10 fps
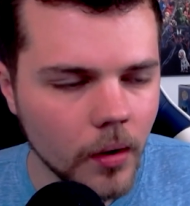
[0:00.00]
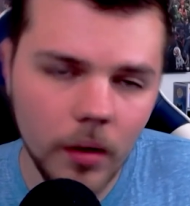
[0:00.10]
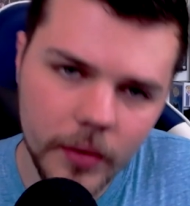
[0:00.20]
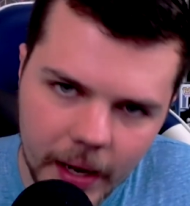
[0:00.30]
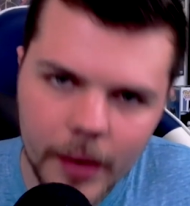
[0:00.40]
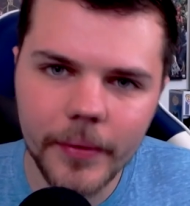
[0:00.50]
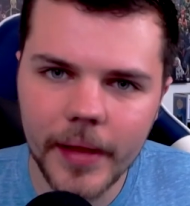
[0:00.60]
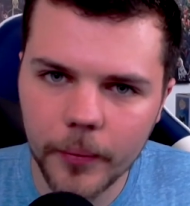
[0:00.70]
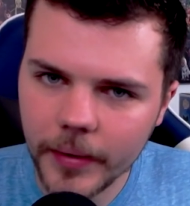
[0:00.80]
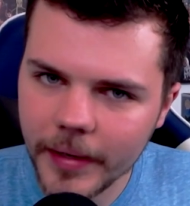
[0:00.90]
okay, well,
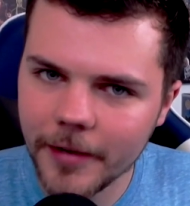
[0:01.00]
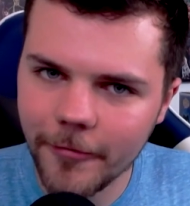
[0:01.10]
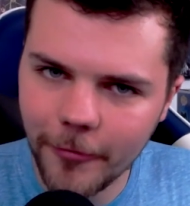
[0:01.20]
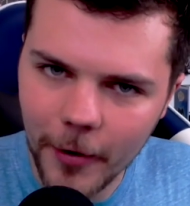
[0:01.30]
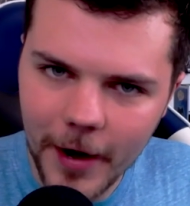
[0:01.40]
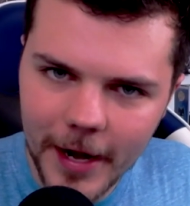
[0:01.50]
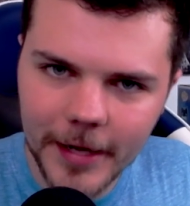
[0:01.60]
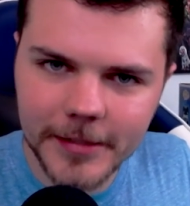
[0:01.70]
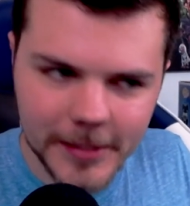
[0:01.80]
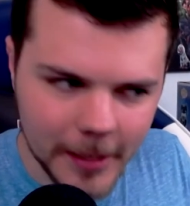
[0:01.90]
that really
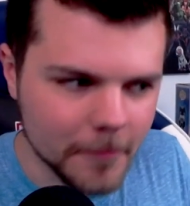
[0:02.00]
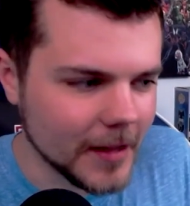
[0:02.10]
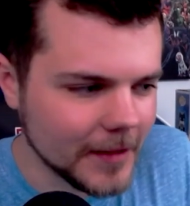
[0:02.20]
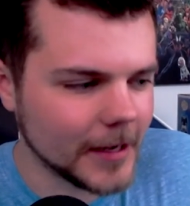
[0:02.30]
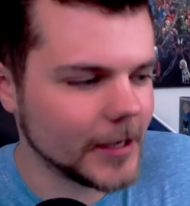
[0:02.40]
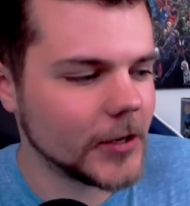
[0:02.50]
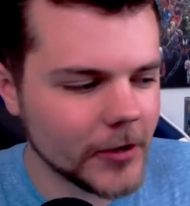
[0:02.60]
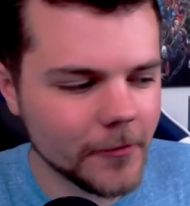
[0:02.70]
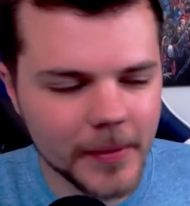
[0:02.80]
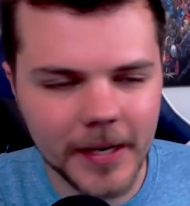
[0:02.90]
avoided something that could
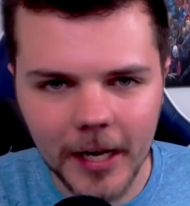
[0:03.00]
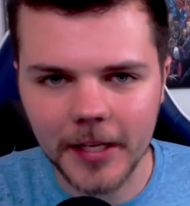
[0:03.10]
have been